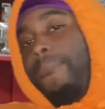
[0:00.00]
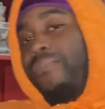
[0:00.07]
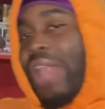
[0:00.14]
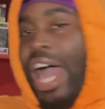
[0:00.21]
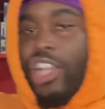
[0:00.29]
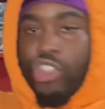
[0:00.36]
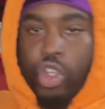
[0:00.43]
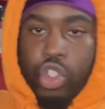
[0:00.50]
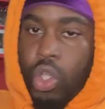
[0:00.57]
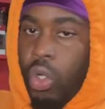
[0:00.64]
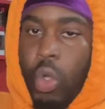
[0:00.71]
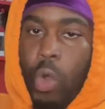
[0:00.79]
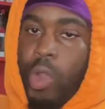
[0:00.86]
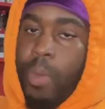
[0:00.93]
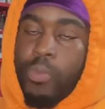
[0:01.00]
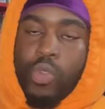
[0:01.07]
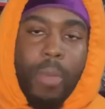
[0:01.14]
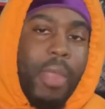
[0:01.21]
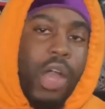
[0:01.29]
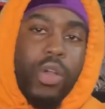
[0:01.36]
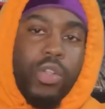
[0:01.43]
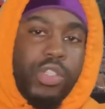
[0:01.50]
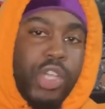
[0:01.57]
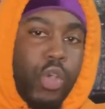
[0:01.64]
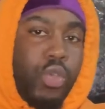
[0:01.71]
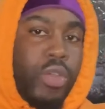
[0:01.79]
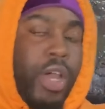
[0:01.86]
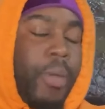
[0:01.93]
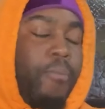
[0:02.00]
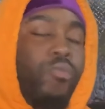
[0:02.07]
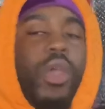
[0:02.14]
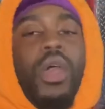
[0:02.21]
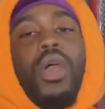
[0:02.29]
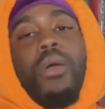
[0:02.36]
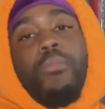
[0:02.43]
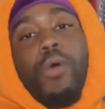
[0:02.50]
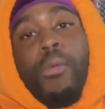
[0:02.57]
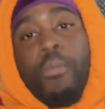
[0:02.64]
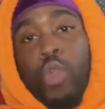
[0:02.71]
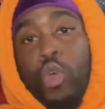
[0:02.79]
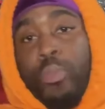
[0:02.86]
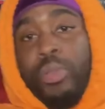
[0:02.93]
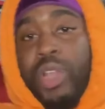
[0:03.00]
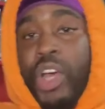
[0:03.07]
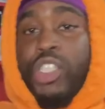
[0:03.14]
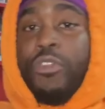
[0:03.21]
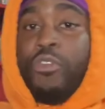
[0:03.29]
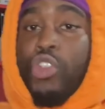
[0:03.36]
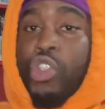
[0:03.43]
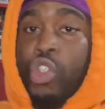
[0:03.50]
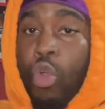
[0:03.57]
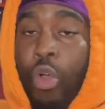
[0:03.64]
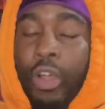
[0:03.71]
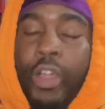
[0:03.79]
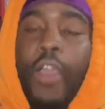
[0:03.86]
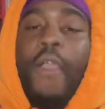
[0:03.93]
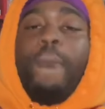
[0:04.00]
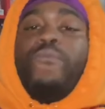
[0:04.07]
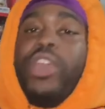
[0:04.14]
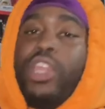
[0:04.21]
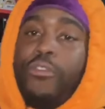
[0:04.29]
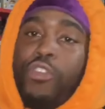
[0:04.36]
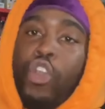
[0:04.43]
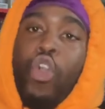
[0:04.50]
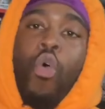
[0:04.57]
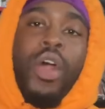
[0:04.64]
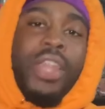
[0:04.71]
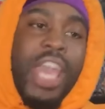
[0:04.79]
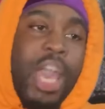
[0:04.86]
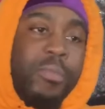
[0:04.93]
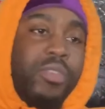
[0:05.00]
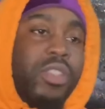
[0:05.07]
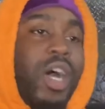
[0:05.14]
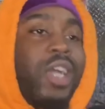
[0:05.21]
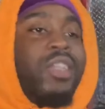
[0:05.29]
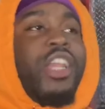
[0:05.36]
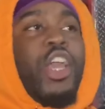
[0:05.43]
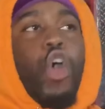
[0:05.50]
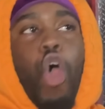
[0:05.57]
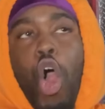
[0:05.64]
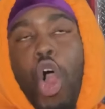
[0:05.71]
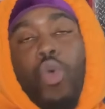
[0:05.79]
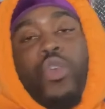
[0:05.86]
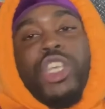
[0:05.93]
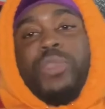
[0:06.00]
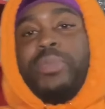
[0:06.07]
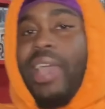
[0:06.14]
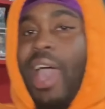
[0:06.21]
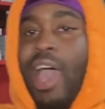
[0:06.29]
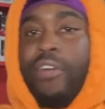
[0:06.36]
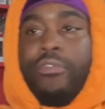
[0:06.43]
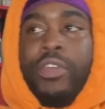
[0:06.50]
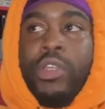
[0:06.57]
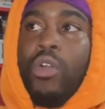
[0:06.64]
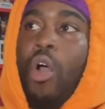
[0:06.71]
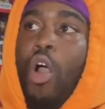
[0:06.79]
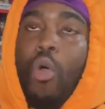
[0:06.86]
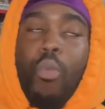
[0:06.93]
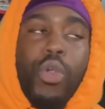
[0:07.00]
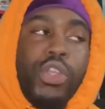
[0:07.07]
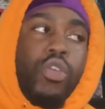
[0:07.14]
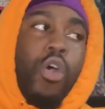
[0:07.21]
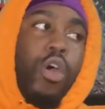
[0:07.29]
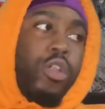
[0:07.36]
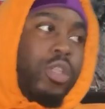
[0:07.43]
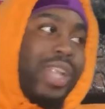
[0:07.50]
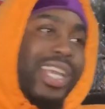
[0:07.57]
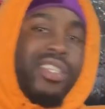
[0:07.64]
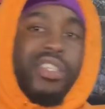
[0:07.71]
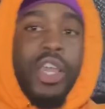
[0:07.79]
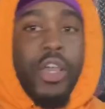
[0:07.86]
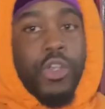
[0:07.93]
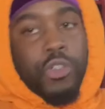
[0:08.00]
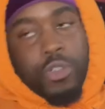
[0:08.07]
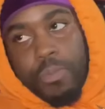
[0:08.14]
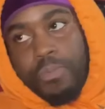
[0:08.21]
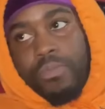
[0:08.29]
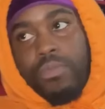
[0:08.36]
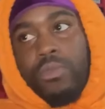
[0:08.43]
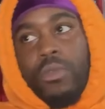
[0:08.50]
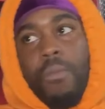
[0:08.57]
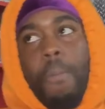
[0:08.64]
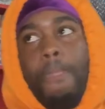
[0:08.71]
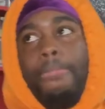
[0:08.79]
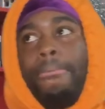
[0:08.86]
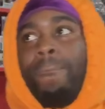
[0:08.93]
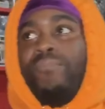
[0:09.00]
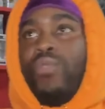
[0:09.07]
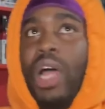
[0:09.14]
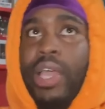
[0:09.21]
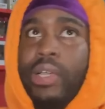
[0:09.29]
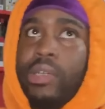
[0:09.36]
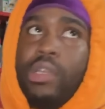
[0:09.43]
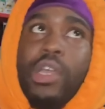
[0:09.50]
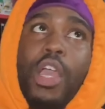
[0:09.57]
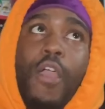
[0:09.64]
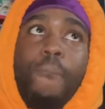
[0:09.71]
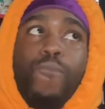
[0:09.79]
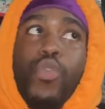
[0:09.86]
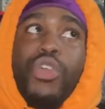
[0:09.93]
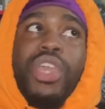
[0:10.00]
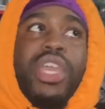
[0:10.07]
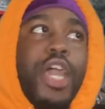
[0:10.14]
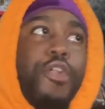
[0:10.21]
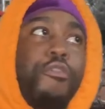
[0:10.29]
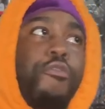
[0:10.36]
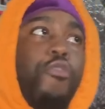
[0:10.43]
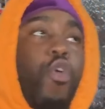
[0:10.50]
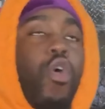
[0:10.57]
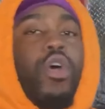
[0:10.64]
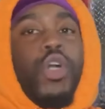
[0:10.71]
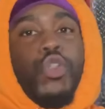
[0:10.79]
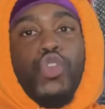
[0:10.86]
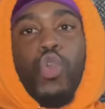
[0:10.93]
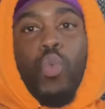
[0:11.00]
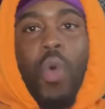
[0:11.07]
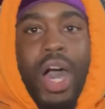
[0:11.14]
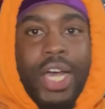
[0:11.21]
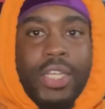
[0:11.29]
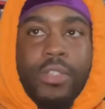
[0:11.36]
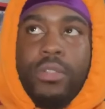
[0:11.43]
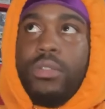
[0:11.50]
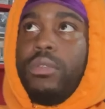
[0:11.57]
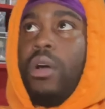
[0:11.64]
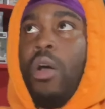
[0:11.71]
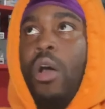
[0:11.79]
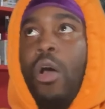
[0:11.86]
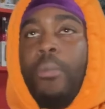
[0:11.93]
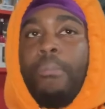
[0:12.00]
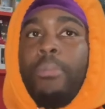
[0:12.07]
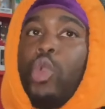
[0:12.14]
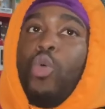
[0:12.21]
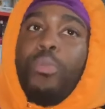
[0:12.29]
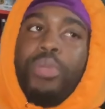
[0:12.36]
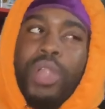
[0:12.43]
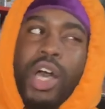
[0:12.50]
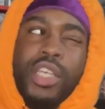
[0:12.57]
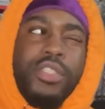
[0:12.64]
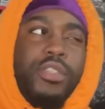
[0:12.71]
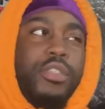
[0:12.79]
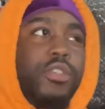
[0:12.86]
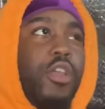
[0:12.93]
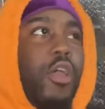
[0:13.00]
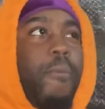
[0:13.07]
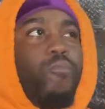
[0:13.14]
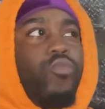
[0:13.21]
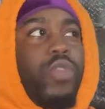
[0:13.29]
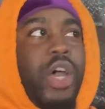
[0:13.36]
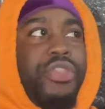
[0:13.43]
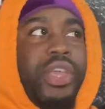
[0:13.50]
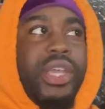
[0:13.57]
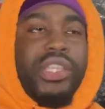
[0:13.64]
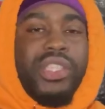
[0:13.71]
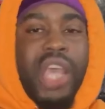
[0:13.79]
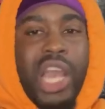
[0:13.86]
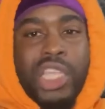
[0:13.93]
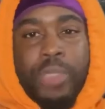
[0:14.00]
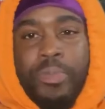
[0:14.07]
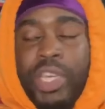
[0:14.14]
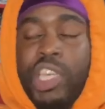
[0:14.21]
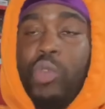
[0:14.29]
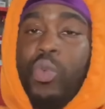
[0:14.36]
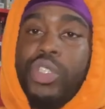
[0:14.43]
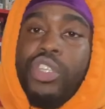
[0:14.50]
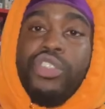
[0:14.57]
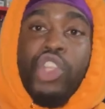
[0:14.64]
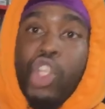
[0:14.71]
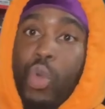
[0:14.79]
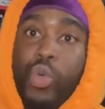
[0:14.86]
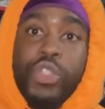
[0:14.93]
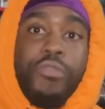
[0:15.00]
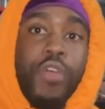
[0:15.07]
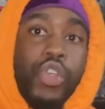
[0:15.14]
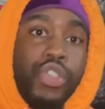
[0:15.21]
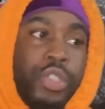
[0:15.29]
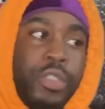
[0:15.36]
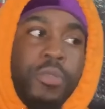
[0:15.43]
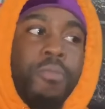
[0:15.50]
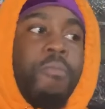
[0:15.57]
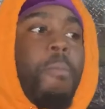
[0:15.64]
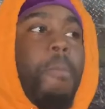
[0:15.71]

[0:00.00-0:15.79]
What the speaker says: I just don't know them, so I'm not going to tell you that. But Bloom Plus for sure. And if you go on Amazon, they always be having like sales. Like you can get a 400 watt Bloom Plus, I think it's XP, which is the newest version,